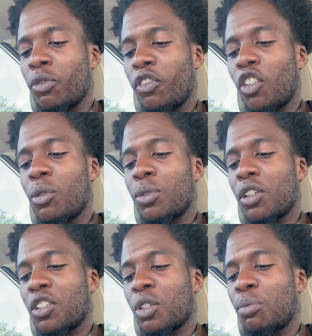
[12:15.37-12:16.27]
Firms
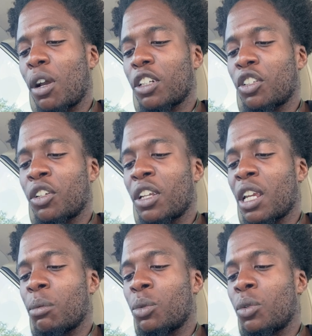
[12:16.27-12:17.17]
such as Procter &
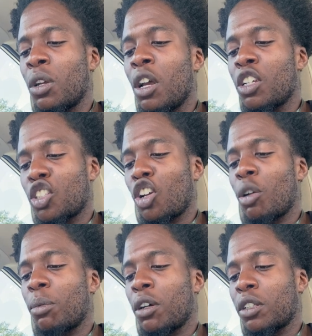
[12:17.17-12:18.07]
Gamble,
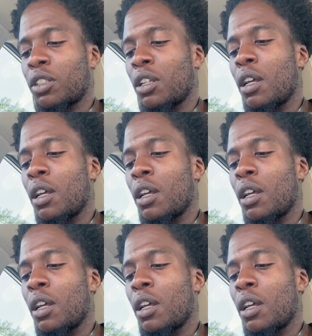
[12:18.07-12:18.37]
Starbucks,